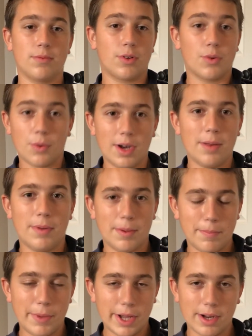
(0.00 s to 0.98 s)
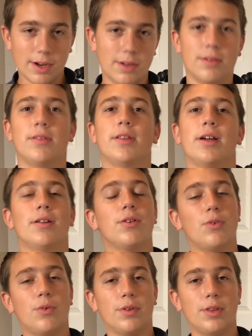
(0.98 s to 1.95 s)
quite a bit bigger than
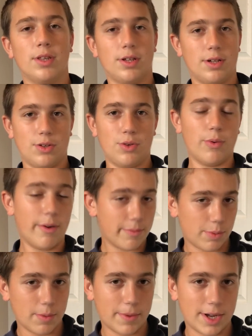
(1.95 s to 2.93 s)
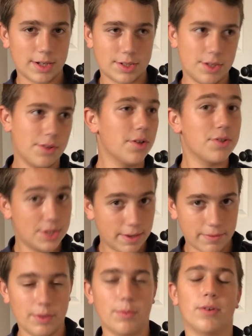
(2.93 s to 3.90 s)
on the 12 Pro Max, so those
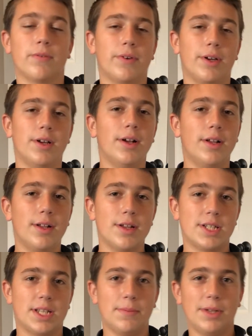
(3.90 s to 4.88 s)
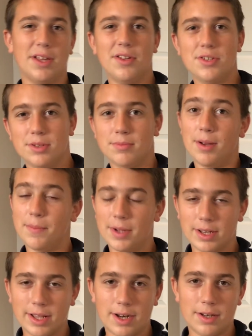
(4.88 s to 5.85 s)
definitely won't fit. Some of the others, you might be
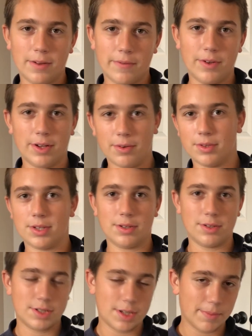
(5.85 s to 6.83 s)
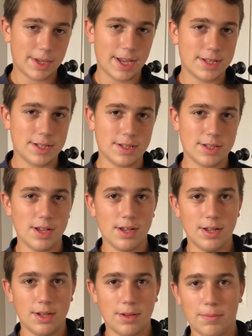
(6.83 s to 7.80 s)
able to get it to fit on some cases,
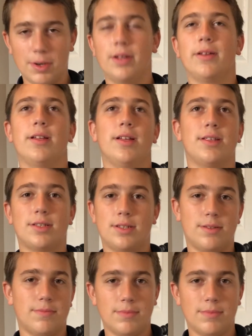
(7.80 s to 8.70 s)
but it's